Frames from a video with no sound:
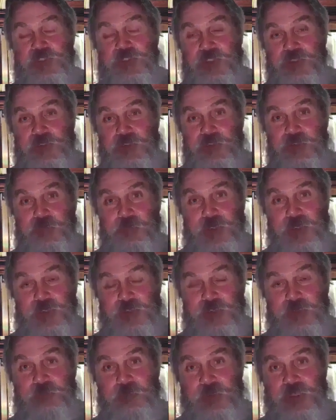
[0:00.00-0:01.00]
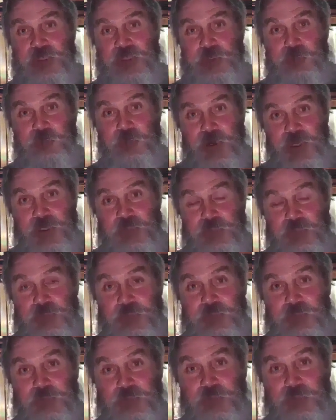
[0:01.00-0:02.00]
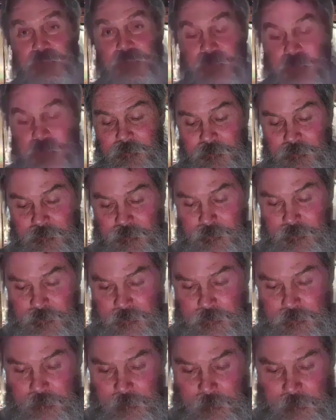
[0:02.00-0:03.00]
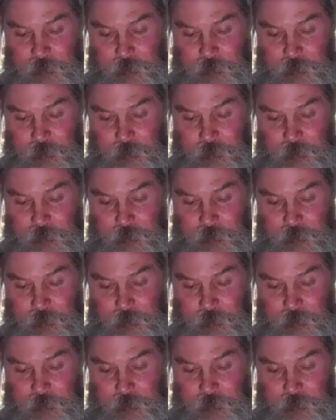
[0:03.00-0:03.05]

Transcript: He's anointed to make the many righteous.